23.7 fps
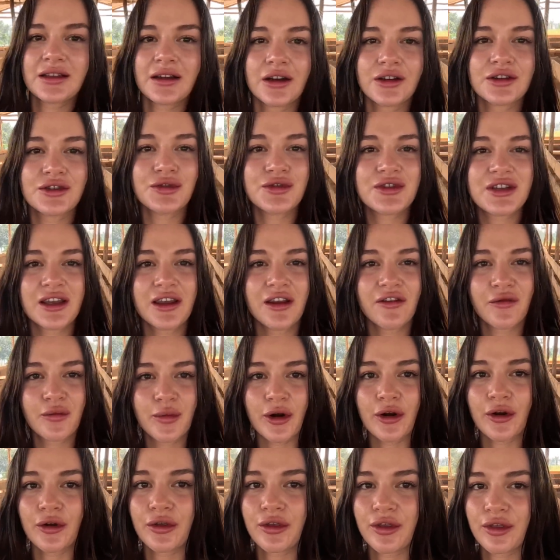that are due to give
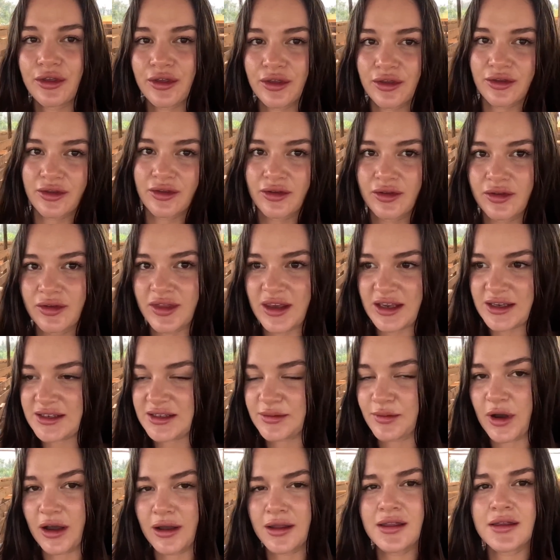birth
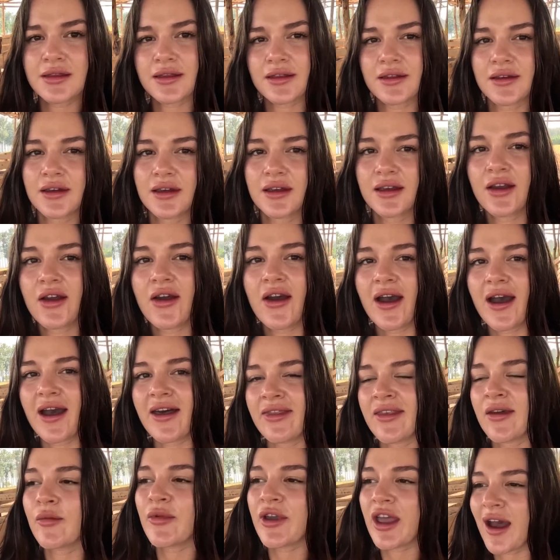this month.
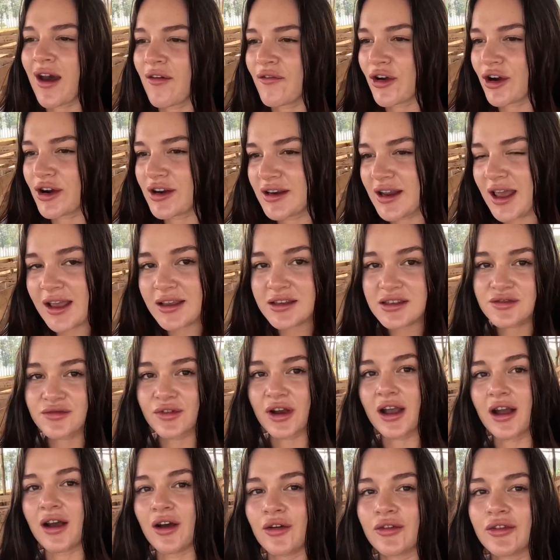And then we have our next
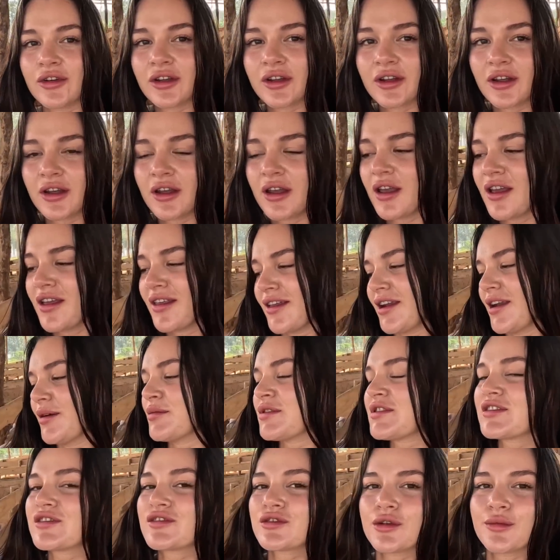round that I'm
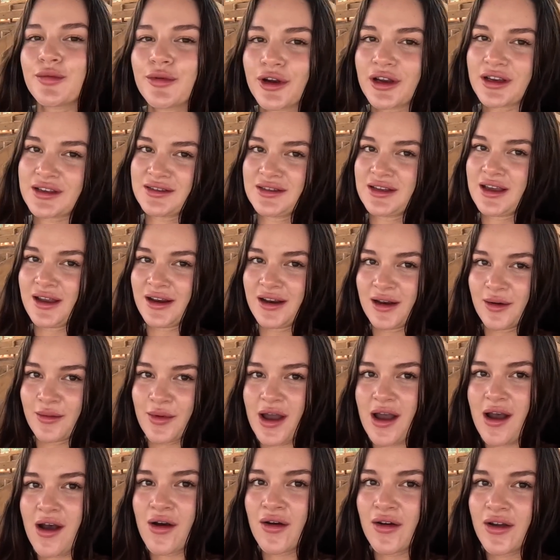super excited
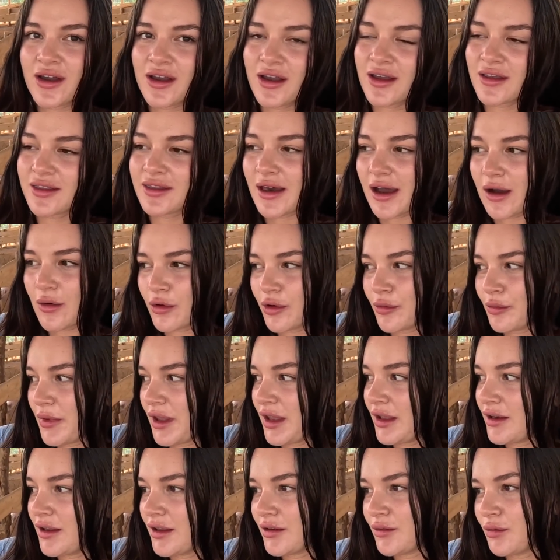about that were
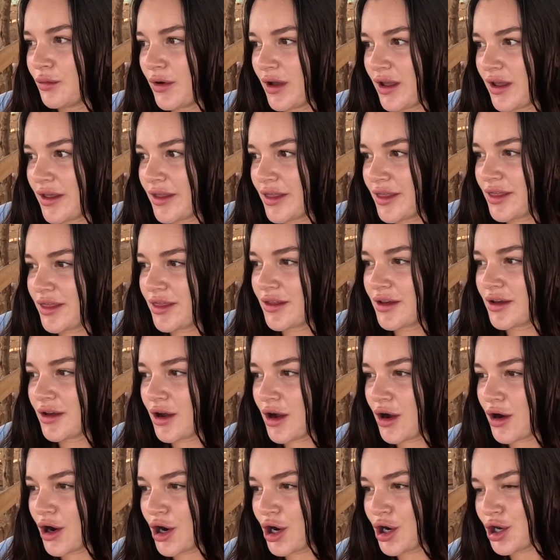mated with
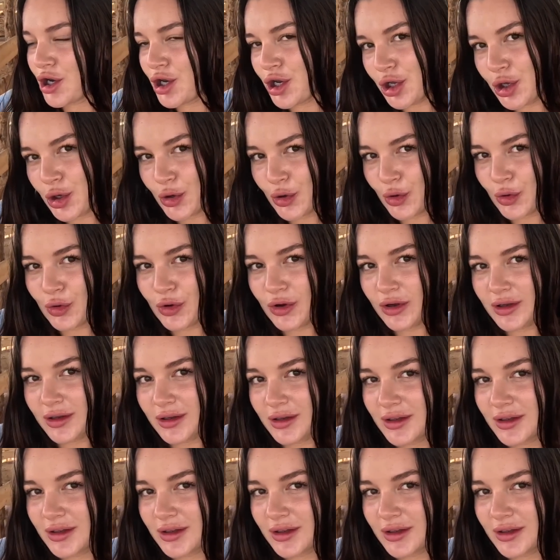our new